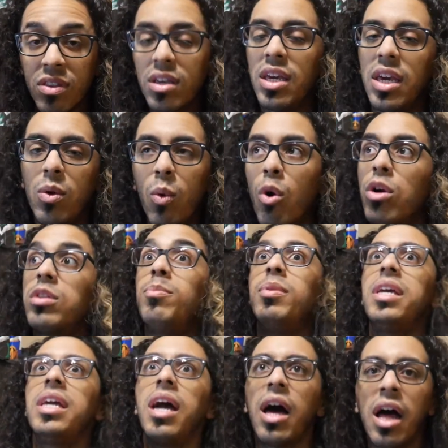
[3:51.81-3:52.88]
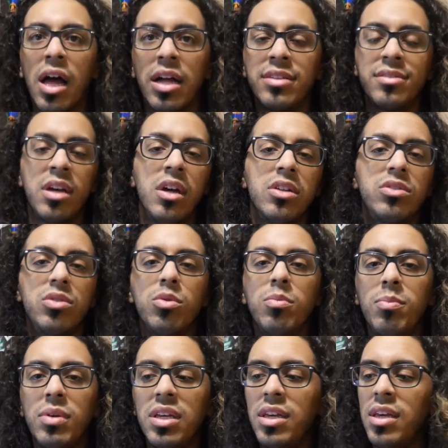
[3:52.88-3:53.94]
keyword beyond to
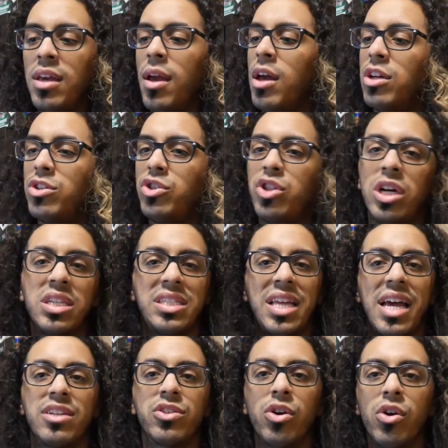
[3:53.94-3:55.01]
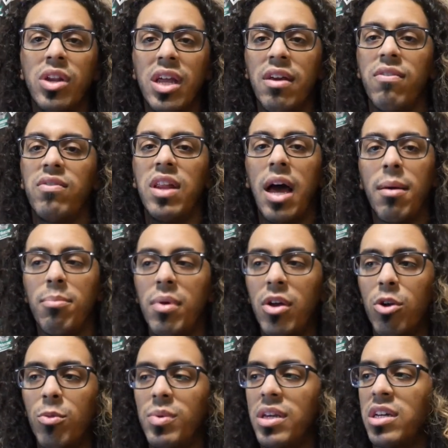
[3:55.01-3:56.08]
be just as good if not
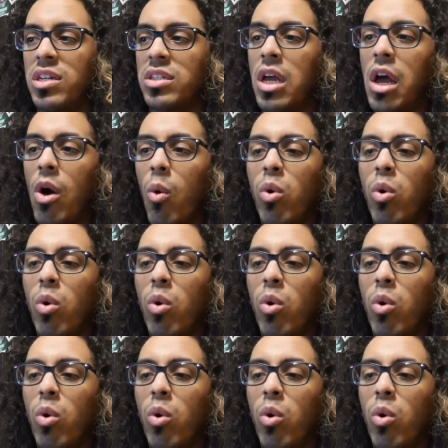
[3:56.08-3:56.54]
better because